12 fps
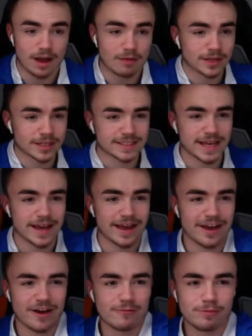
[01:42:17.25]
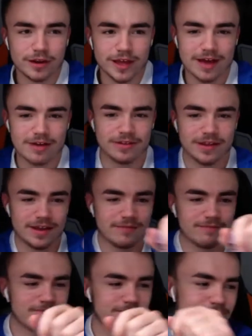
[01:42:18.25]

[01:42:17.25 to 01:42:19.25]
I'm going to say it. I've put it out there.